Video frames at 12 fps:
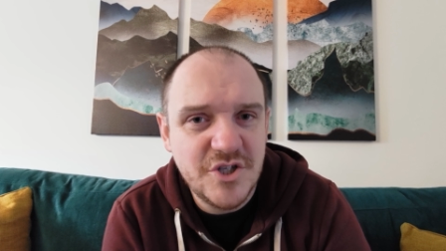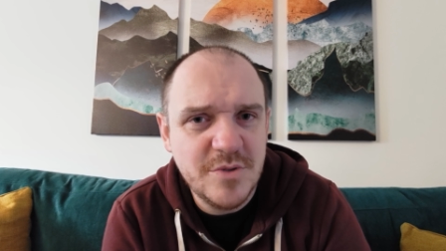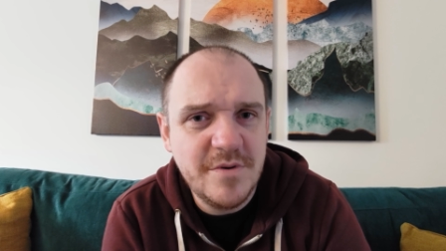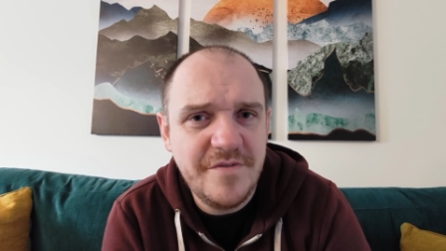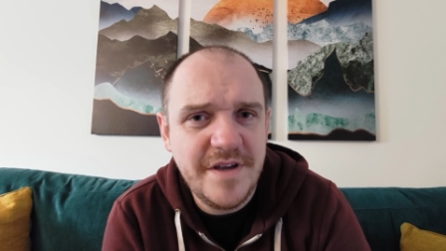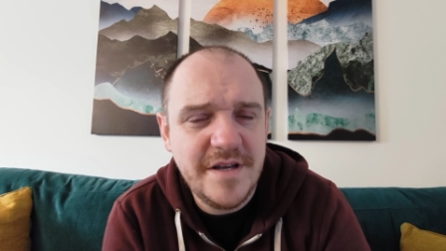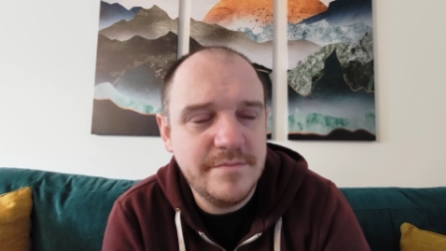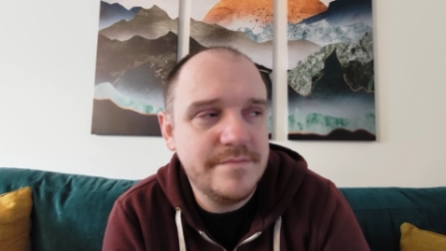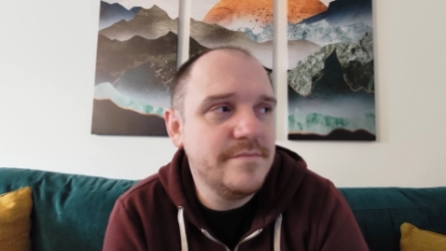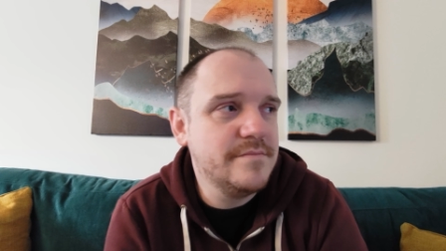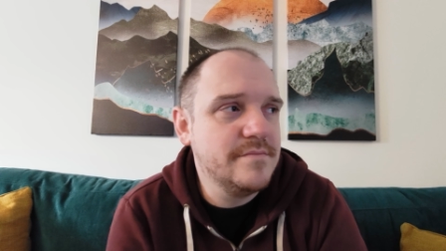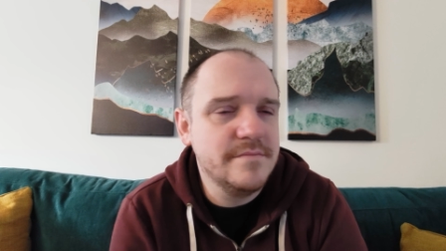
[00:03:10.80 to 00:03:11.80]
Some of it
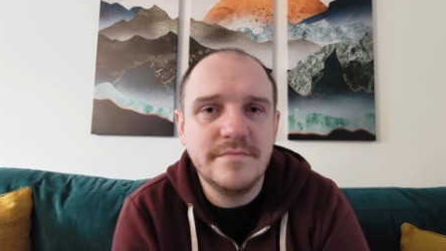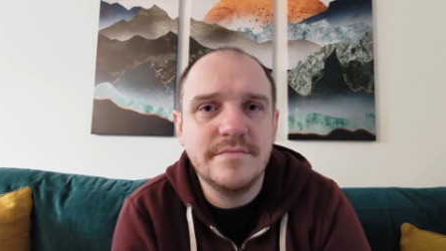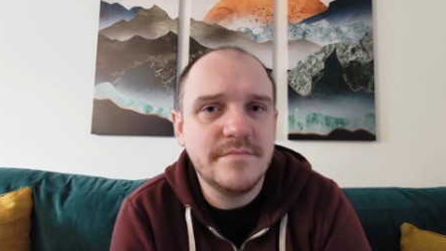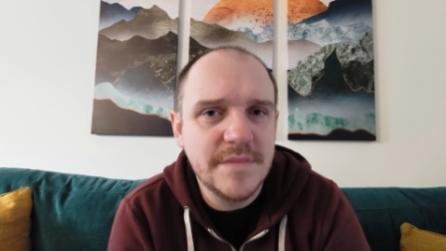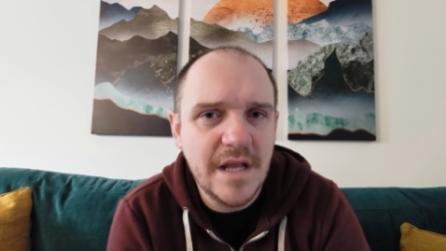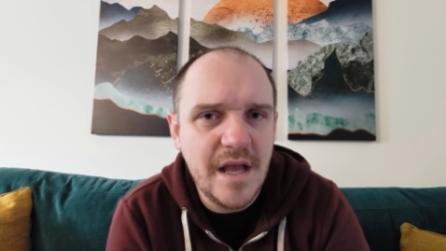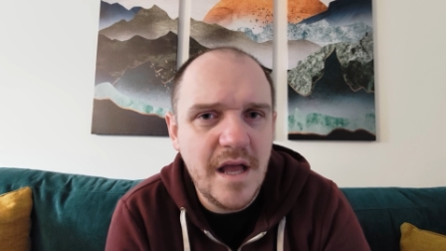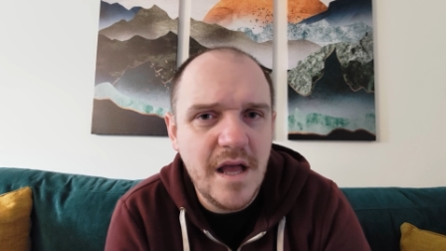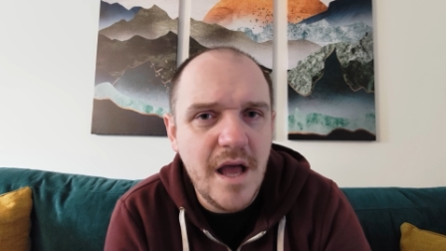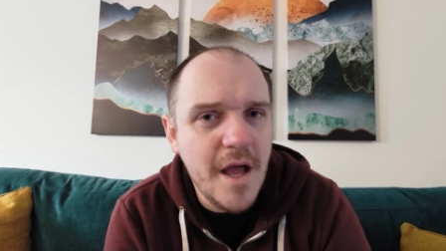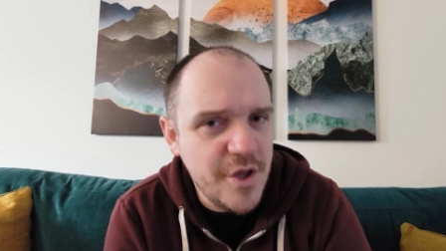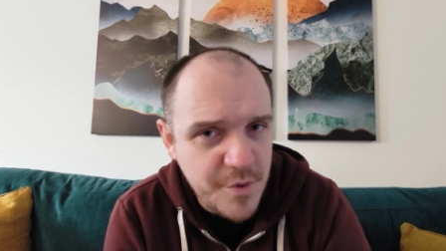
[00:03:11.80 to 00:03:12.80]

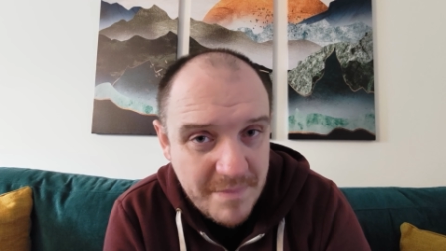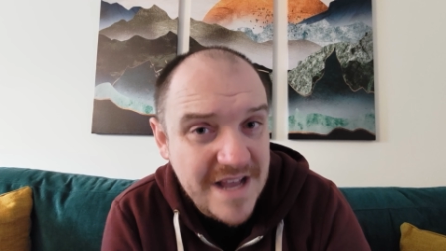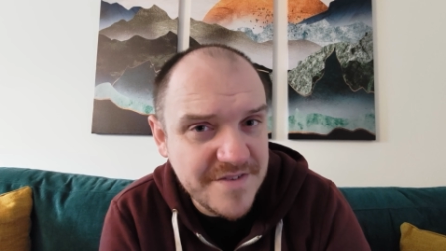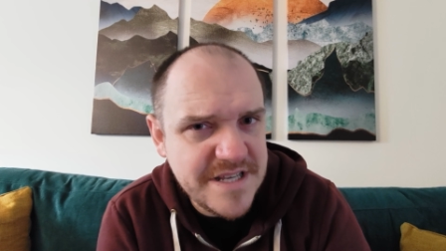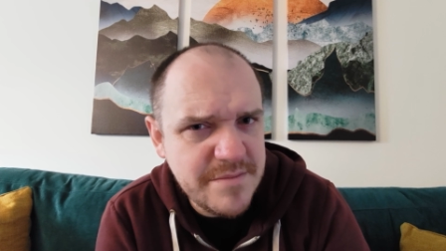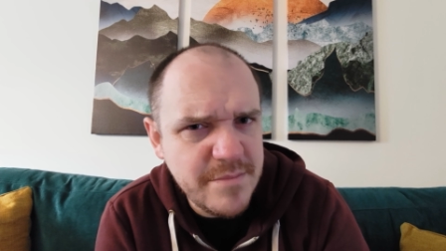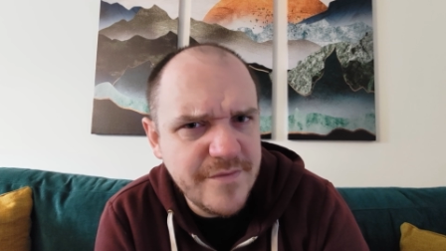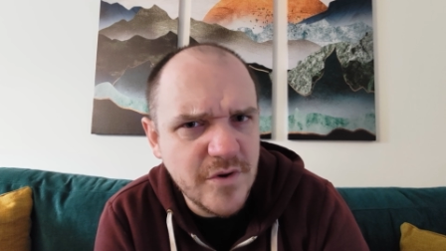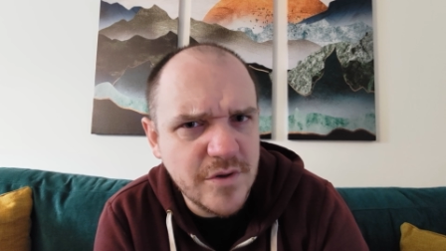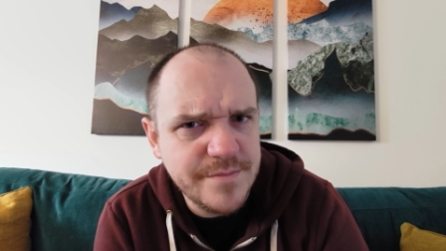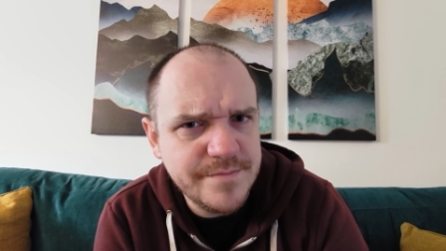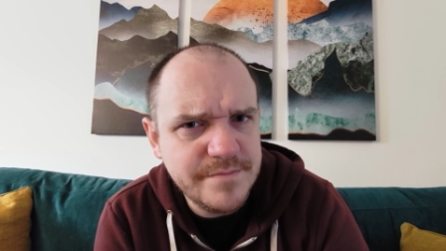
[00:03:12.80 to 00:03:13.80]
you may have seen
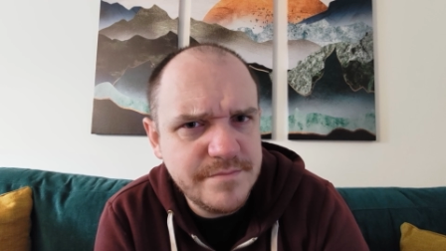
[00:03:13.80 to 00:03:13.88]
before,